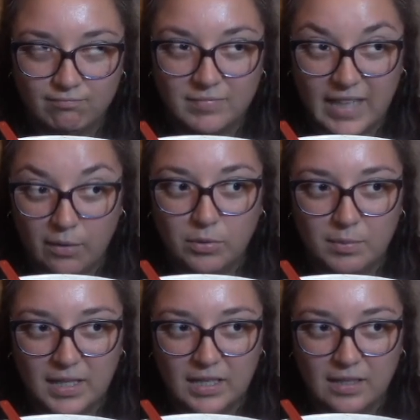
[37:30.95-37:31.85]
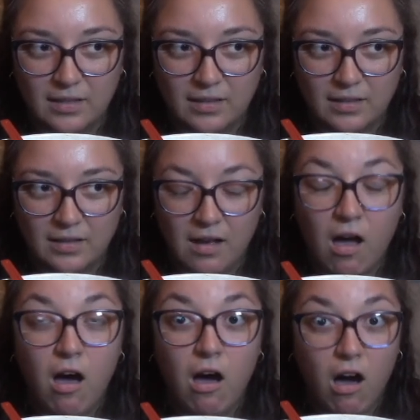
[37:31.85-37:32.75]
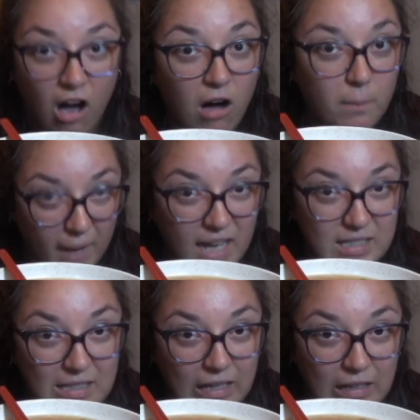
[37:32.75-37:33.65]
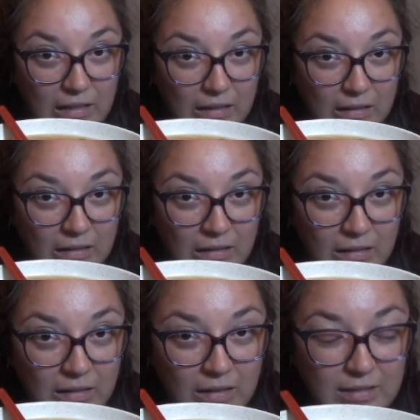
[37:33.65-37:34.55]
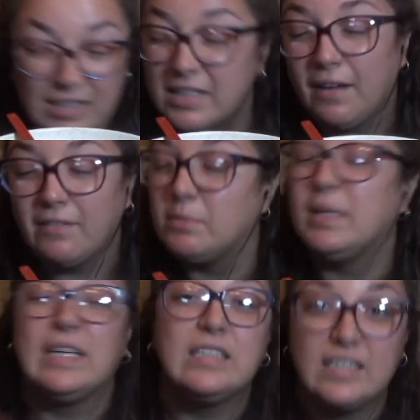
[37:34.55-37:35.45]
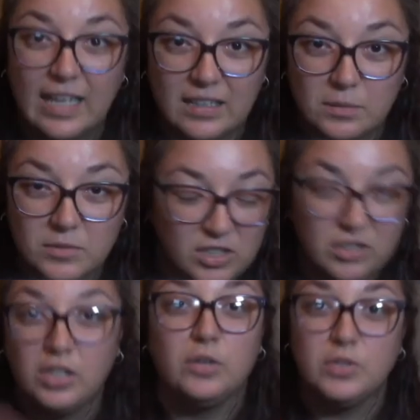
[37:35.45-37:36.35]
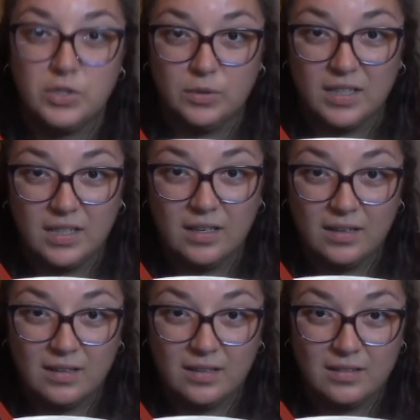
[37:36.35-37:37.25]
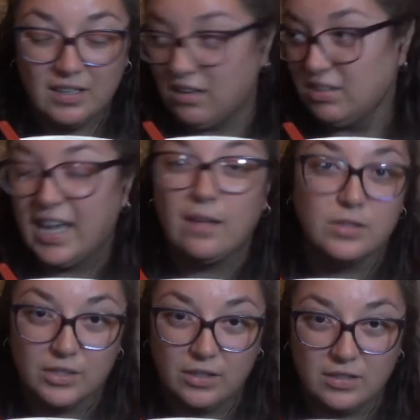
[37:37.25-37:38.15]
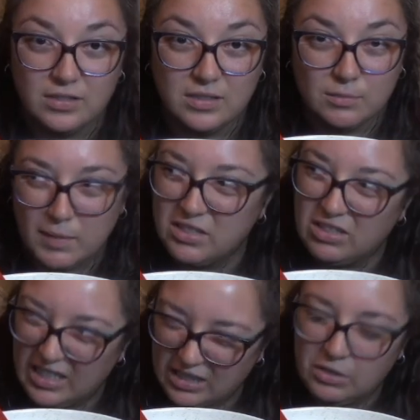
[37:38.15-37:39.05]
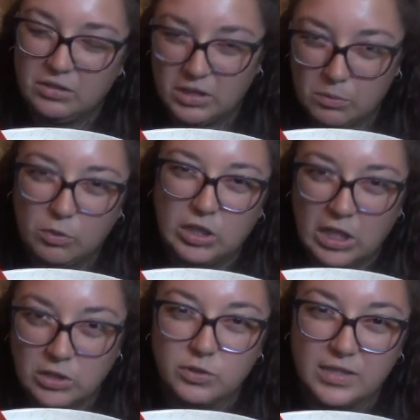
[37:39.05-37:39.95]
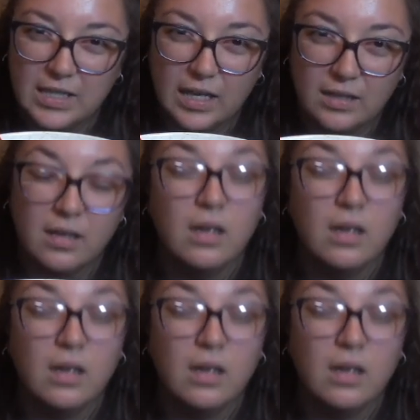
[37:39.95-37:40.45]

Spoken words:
That would be amazing. Doesn't even have to be in Salem, just close to it, like on the outskirts, especially, you know, a little more countryside.